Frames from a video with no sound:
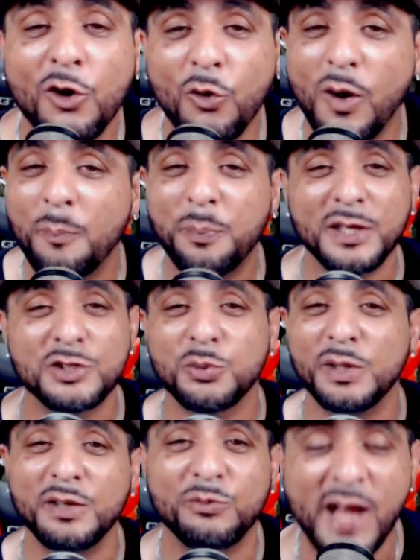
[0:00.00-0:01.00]
"Oh, I paid
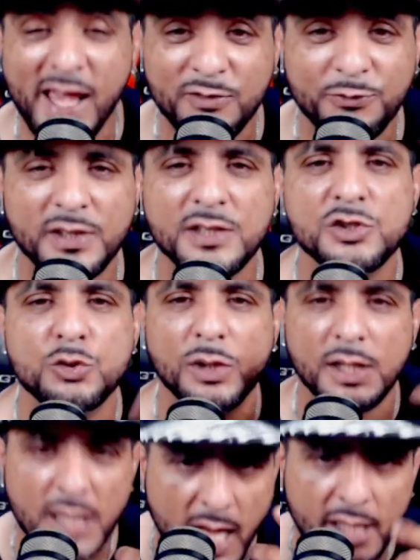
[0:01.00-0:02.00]
twenty racks for this," you
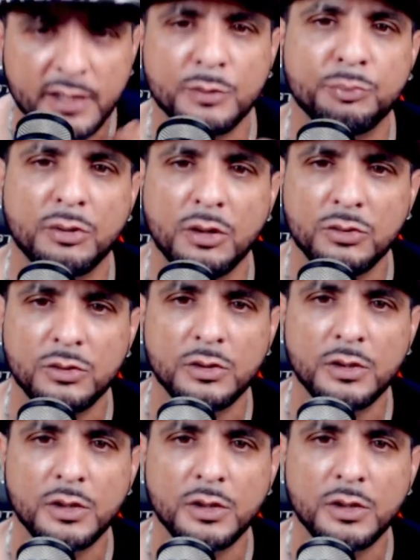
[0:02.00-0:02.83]
a liar, bro.